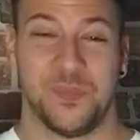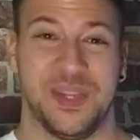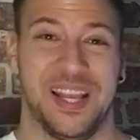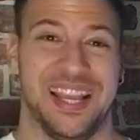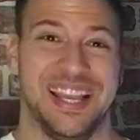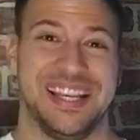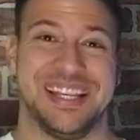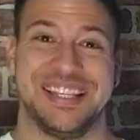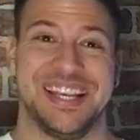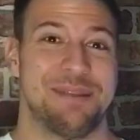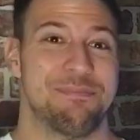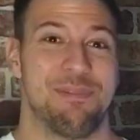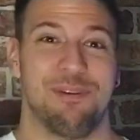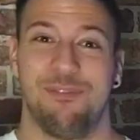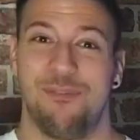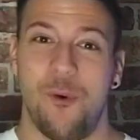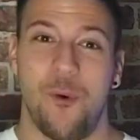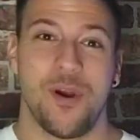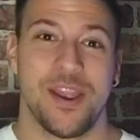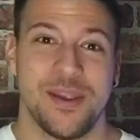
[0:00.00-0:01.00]
He said
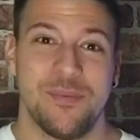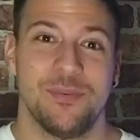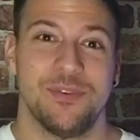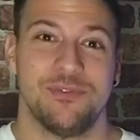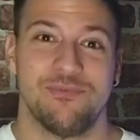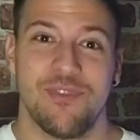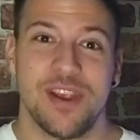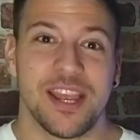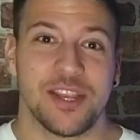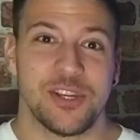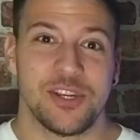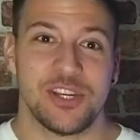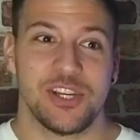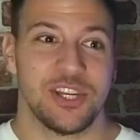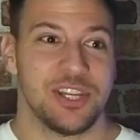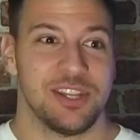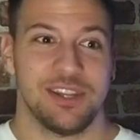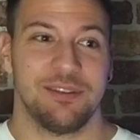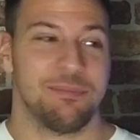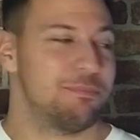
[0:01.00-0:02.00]
before he was
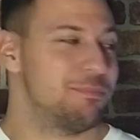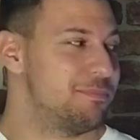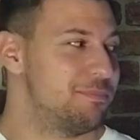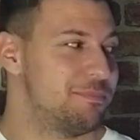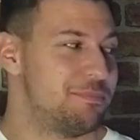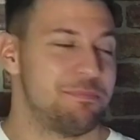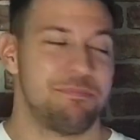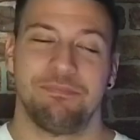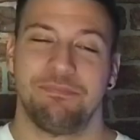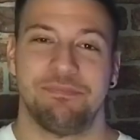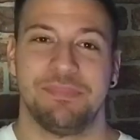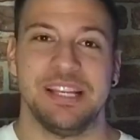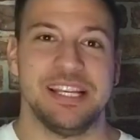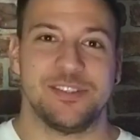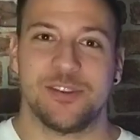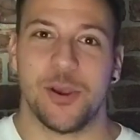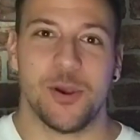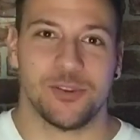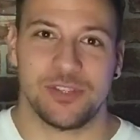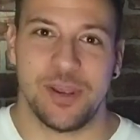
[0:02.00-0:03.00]
rich, these
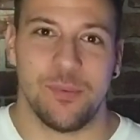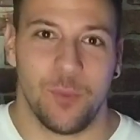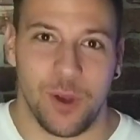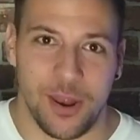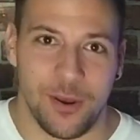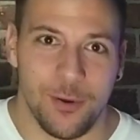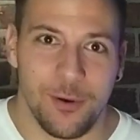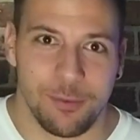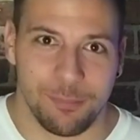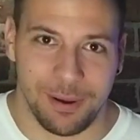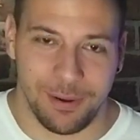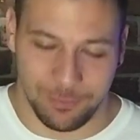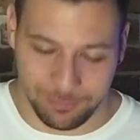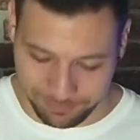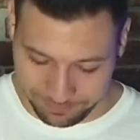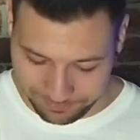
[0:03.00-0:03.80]
girls didn't want to know about him.